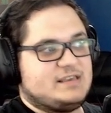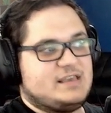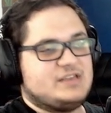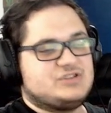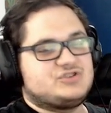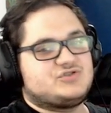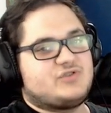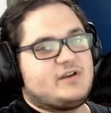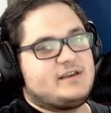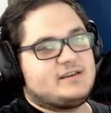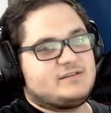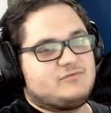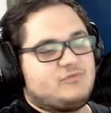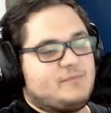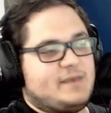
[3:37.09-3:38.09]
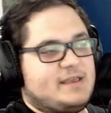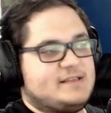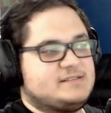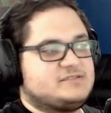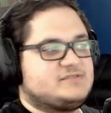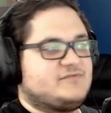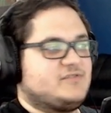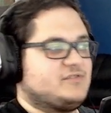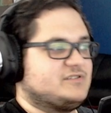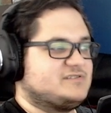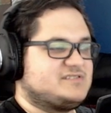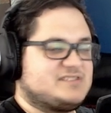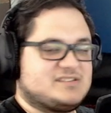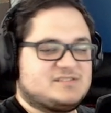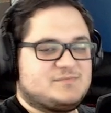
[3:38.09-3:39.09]
Each strike remains for
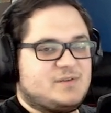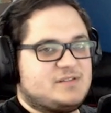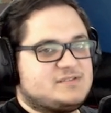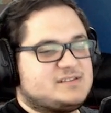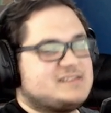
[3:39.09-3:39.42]
6 months.